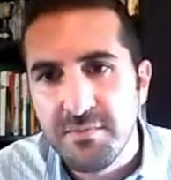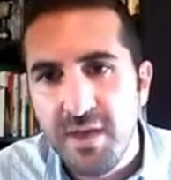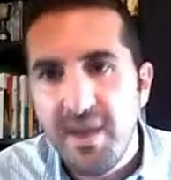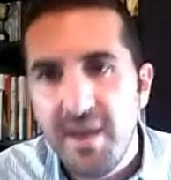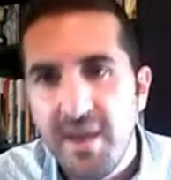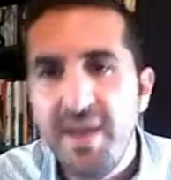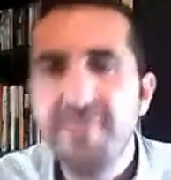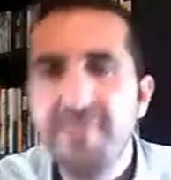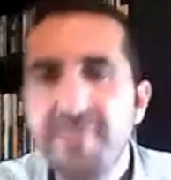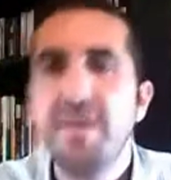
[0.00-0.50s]

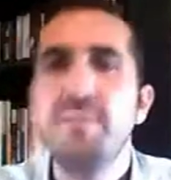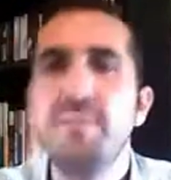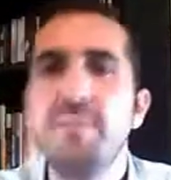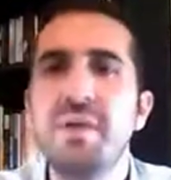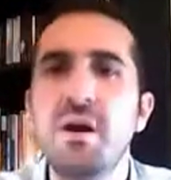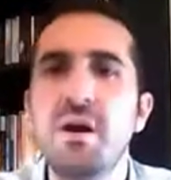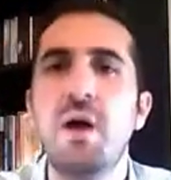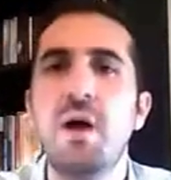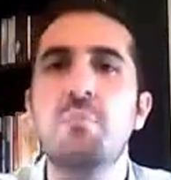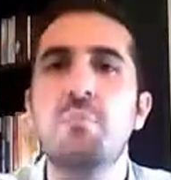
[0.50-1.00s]
And they
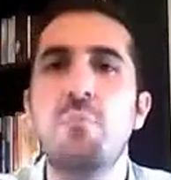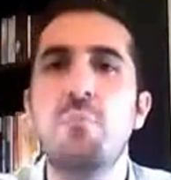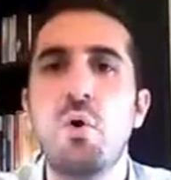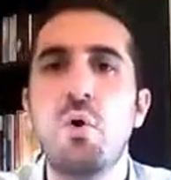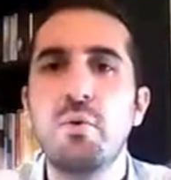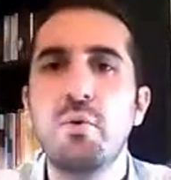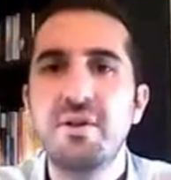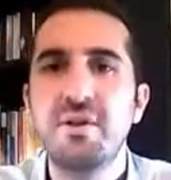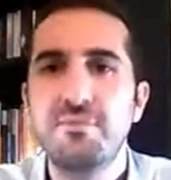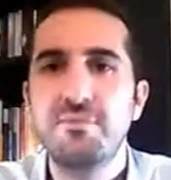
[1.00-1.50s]
become more
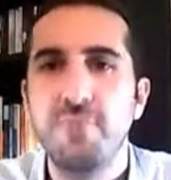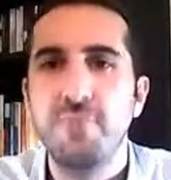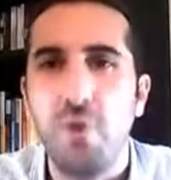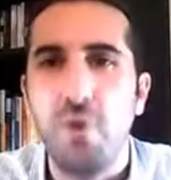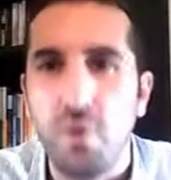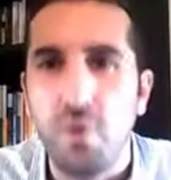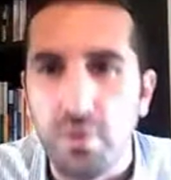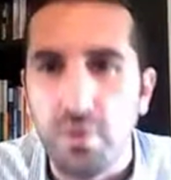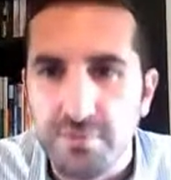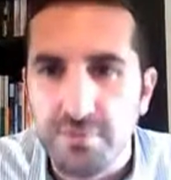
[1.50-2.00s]

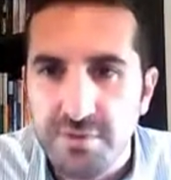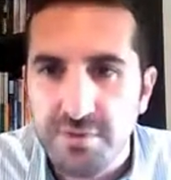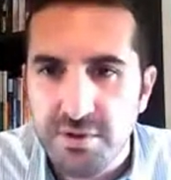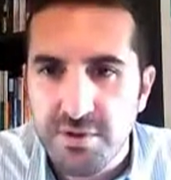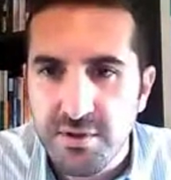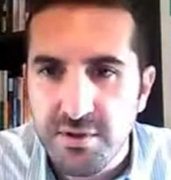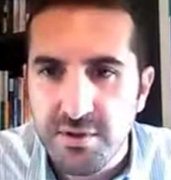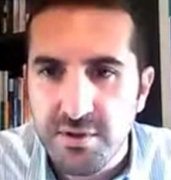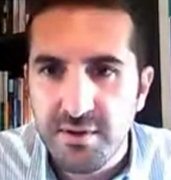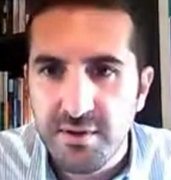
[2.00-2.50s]
involved
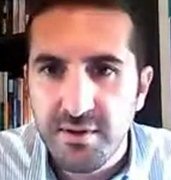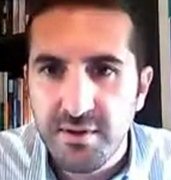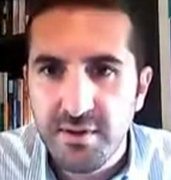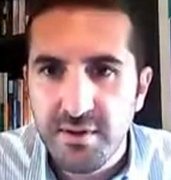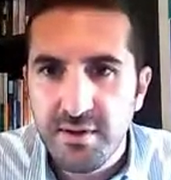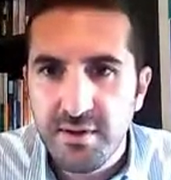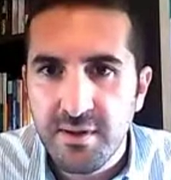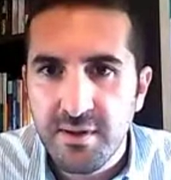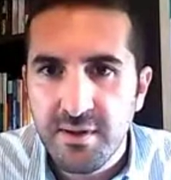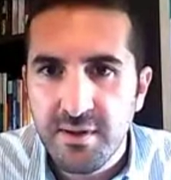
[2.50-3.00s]

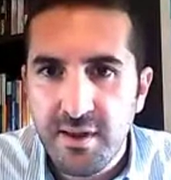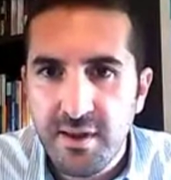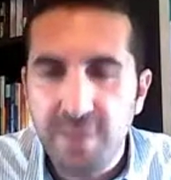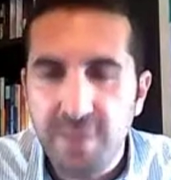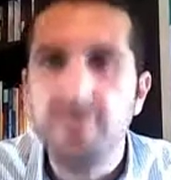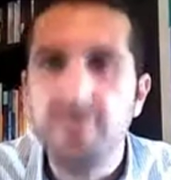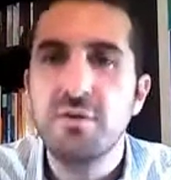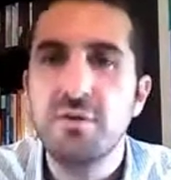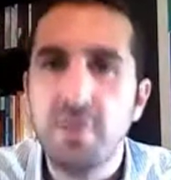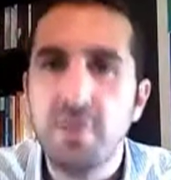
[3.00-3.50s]
in
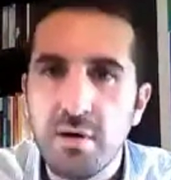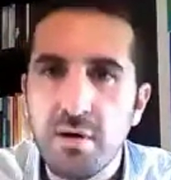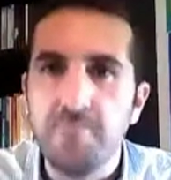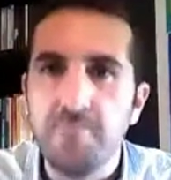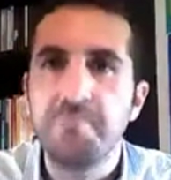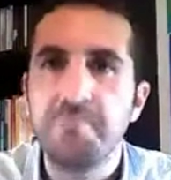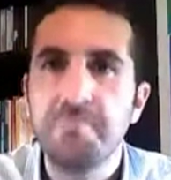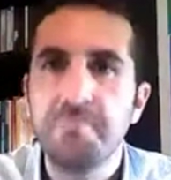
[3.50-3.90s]
the